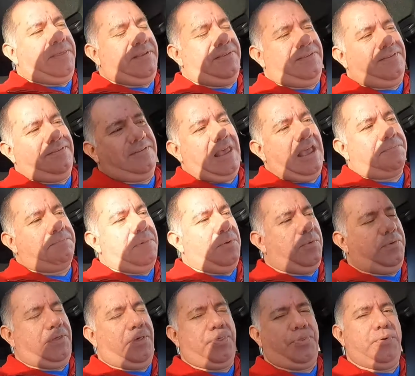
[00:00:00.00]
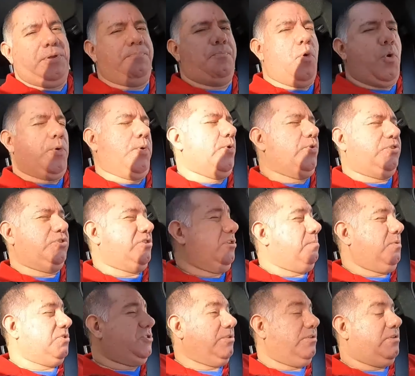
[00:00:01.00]
this segment with a 3.0
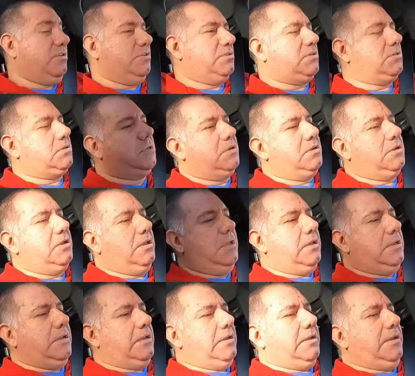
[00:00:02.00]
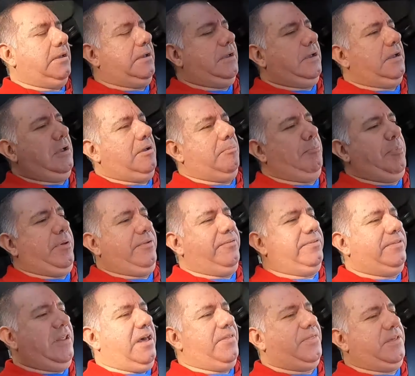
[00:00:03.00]
turbocharge. But
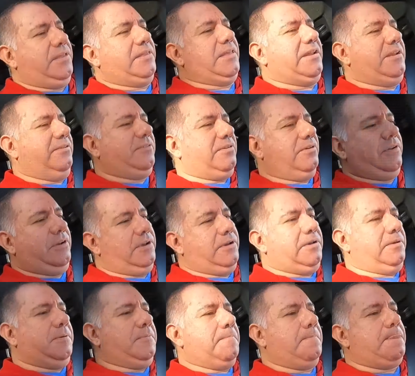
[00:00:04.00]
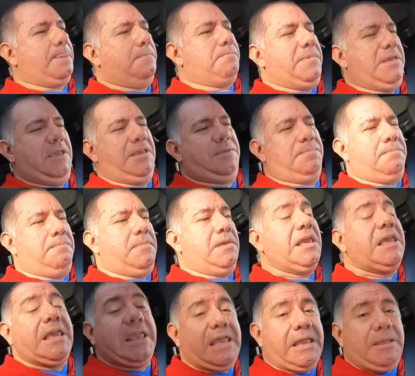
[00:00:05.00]
it's nothing that is gonna make
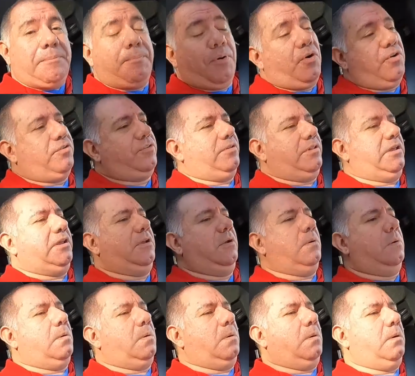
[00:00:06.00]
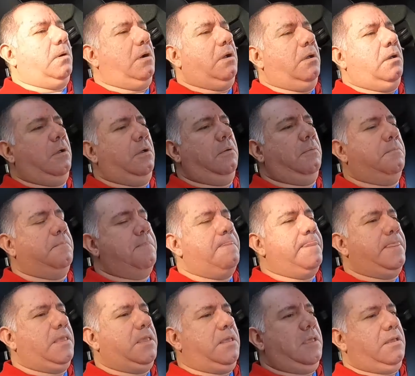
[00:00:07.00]
me personally or
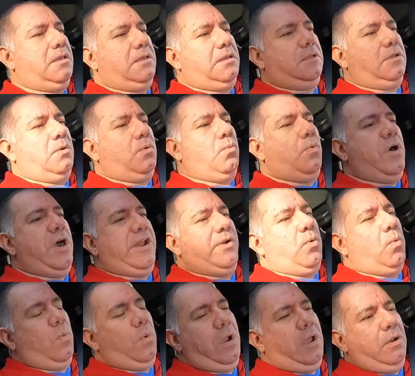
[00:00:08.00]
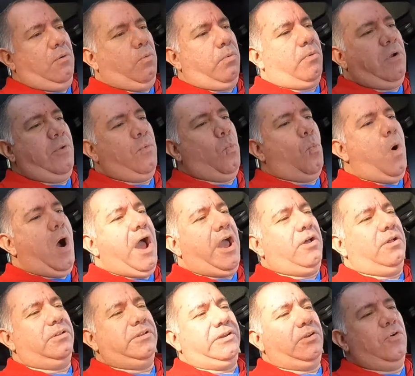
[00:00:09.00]
run
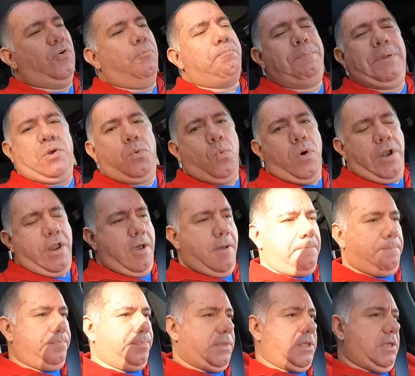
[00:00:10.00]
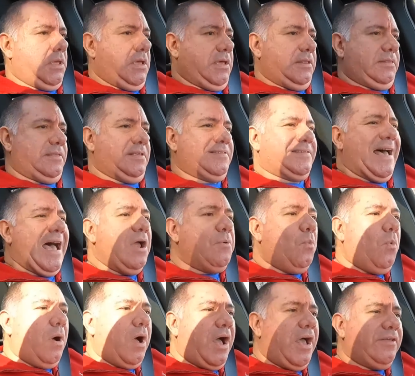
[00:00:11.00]
wild and go pick one up.
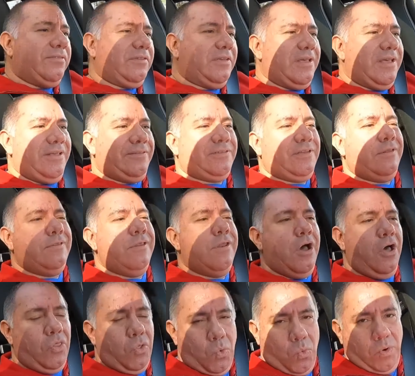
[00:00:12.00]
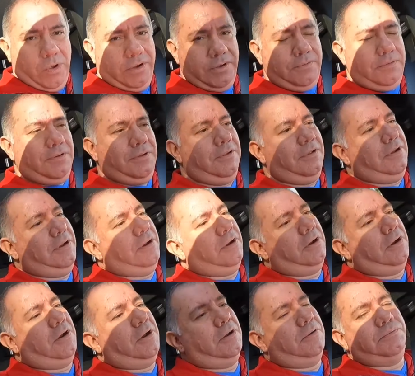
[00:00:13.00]
Design wise is another one.
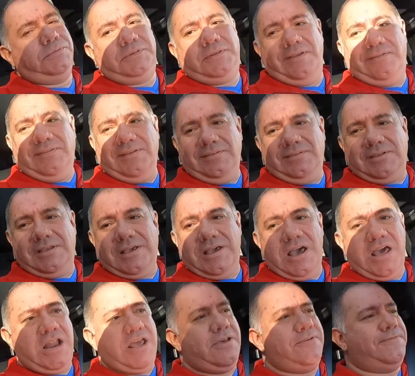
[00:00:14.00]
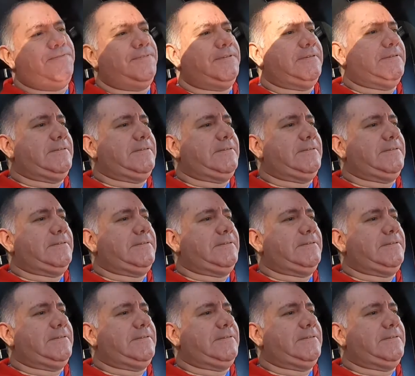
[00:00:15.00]
This is kind of,